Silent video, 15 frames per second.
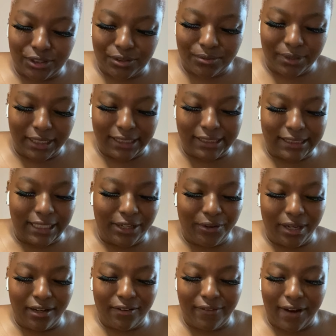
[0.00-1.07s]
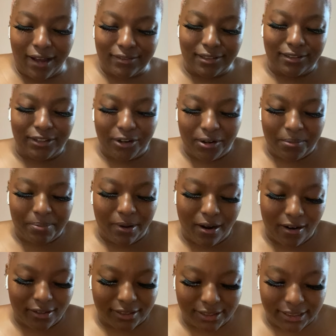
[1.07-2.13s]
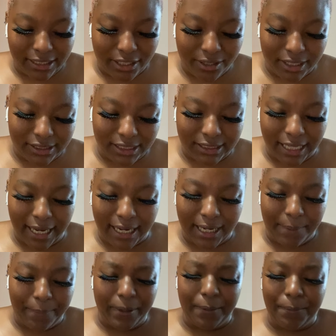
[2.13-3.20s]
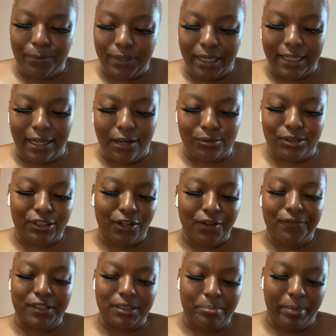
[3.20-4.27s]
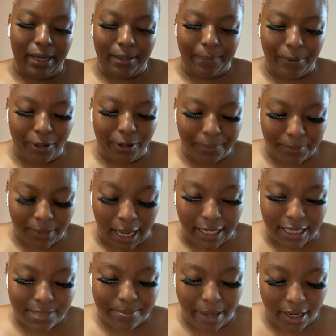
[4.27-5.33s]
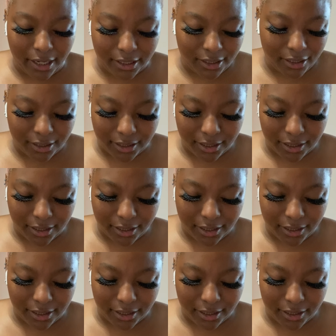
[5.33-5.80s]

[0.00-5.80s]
He's still interacting third parties, still entertaining people that don't serve his better purpose, like his better good.